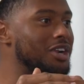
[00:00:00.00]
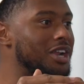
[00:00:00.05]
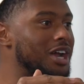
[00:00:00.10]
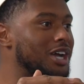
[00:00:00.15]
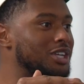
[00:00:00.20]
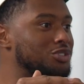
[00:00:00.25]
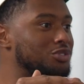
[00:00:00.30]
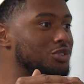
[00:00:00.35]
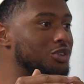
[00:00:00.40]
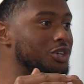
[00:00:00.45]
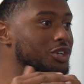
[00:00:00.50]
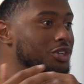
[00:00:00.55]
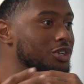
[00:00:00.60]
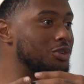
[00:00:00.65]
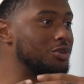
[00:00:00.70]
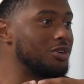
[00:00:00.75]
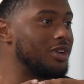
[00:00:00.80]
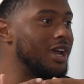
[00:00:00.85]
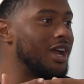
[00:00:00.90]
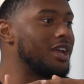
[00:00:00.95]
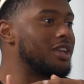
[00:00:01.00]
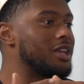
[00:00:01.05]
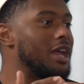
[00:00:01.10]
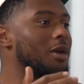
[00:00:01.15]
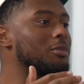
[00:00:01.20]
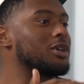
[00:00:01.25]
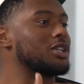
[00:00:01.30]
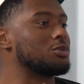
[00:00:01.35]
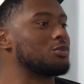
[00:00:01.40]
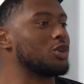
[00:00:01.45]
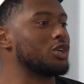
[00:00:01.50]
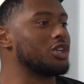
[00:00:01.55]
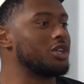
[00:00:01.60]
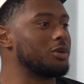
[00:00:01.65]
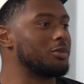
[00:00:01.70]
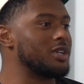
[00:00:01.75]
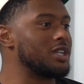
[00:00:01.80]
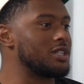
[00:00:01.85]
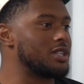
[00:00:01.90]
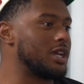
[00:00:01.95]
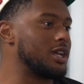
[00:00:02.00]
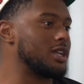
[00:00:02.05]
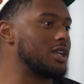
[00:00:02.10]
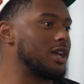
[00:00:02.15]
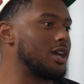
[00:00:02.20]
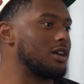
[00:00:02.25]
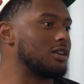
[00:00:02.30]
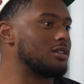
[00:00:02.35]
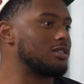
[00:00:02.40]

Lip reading: a notch for you. How much more you need me to take it down?